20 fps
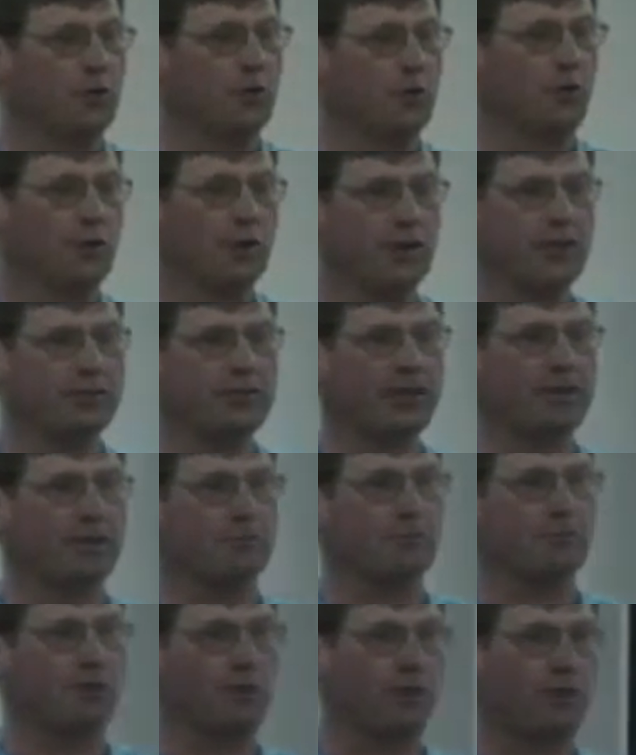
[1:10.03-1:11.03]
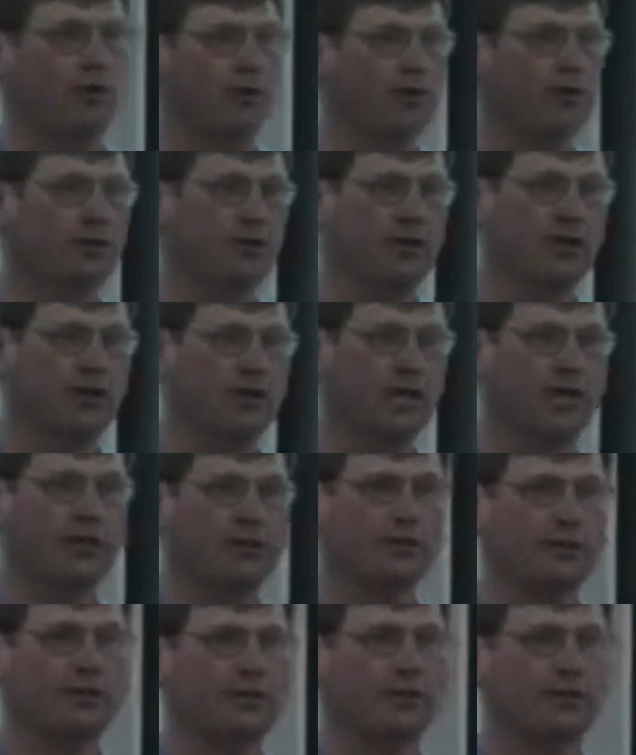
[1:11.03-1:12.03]
When he's unemployed, he
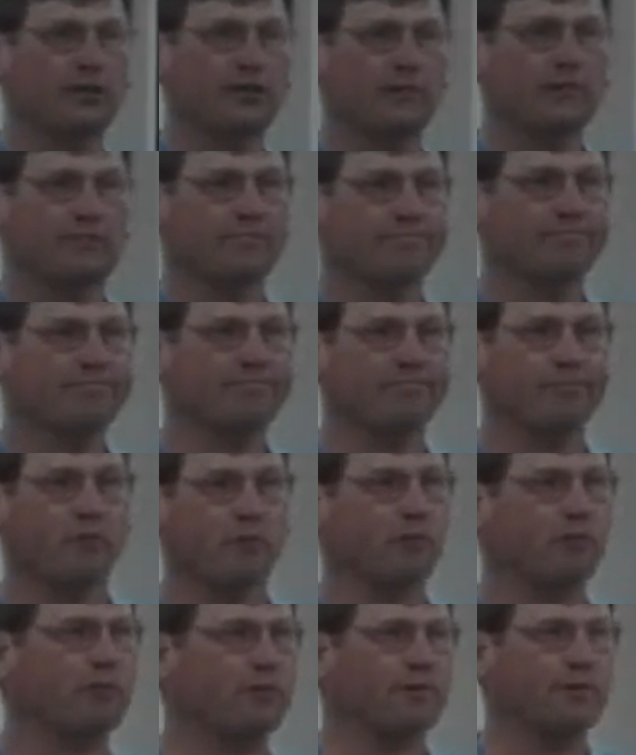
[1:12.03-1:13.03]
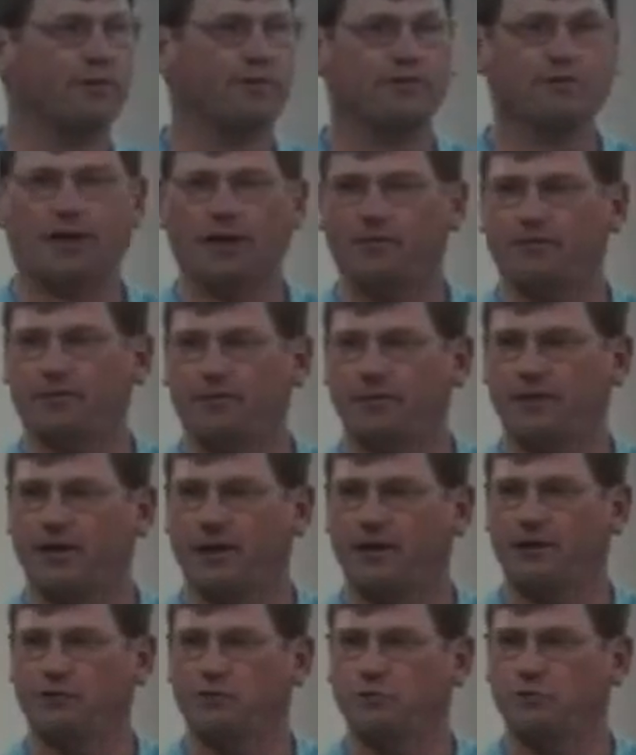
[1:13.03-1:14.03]
could get $450 to $500
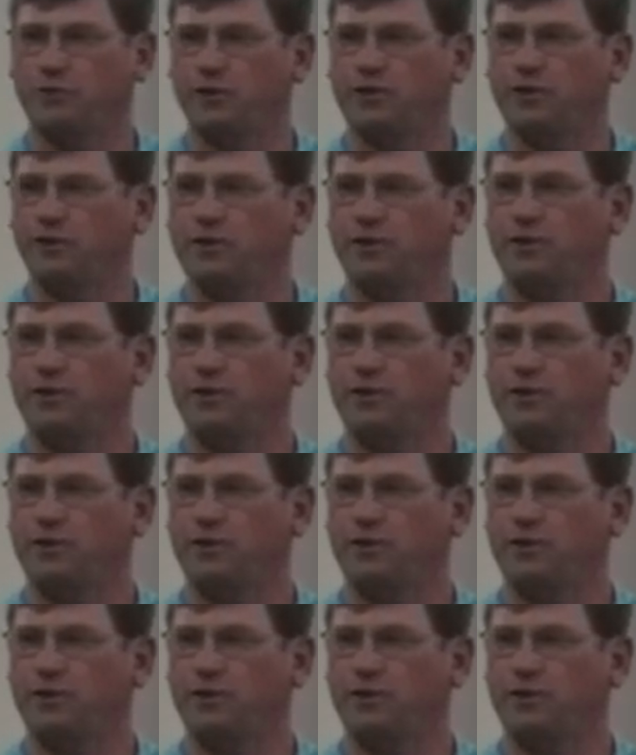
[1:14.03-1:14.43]
a week.